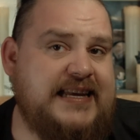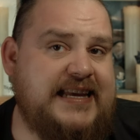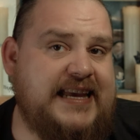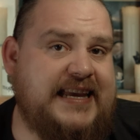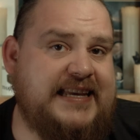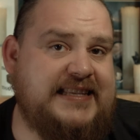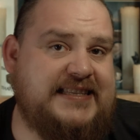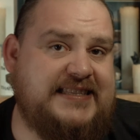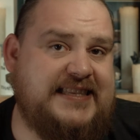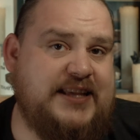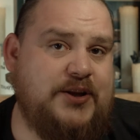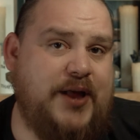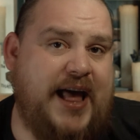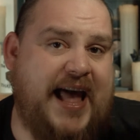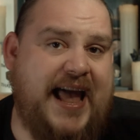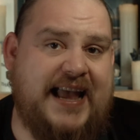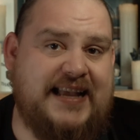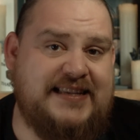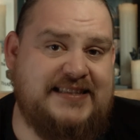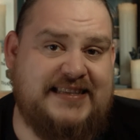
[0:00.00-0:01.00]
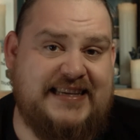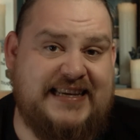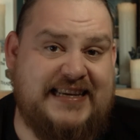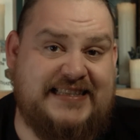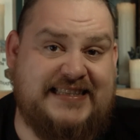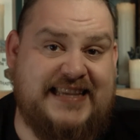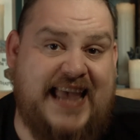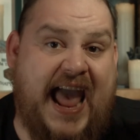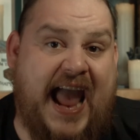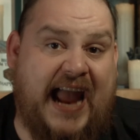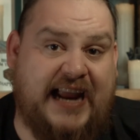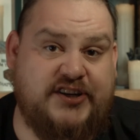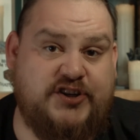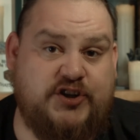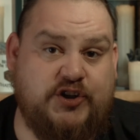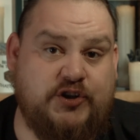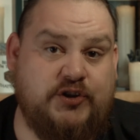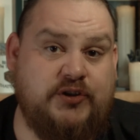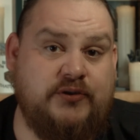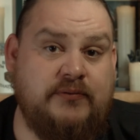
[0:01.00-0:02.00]
It still has its
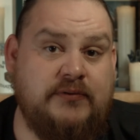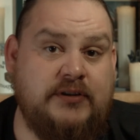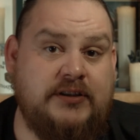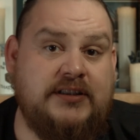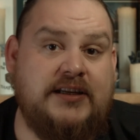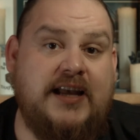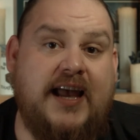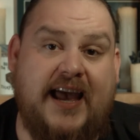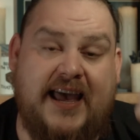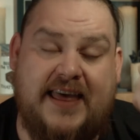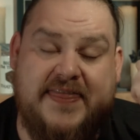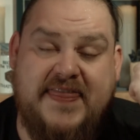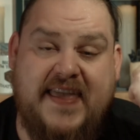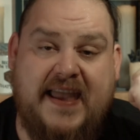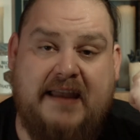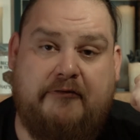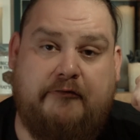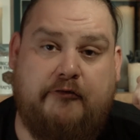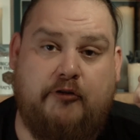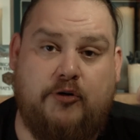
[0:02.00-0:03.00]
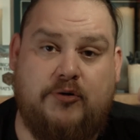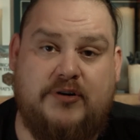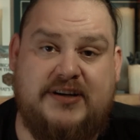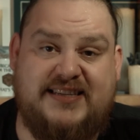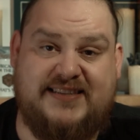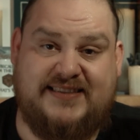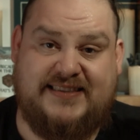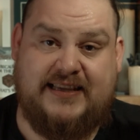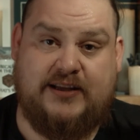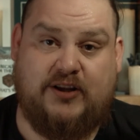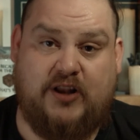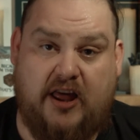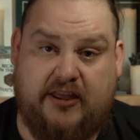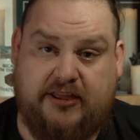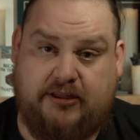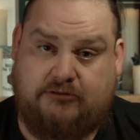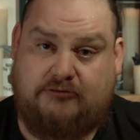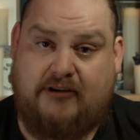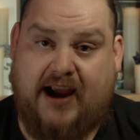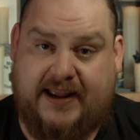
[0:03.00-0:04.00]
action and therefore is still a
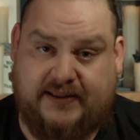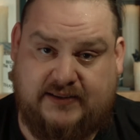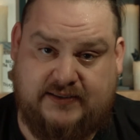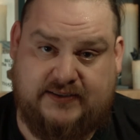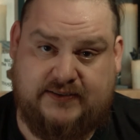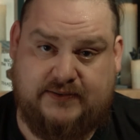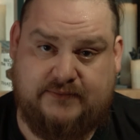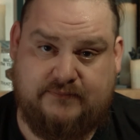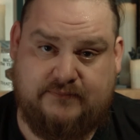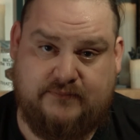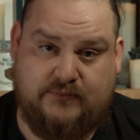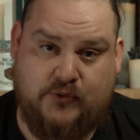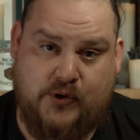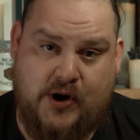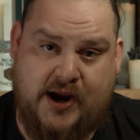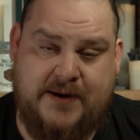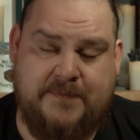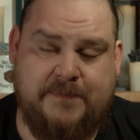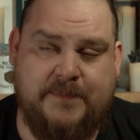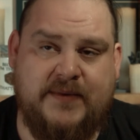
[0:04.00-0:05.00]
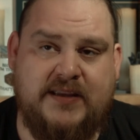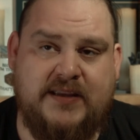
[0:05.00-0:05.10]
threat, right?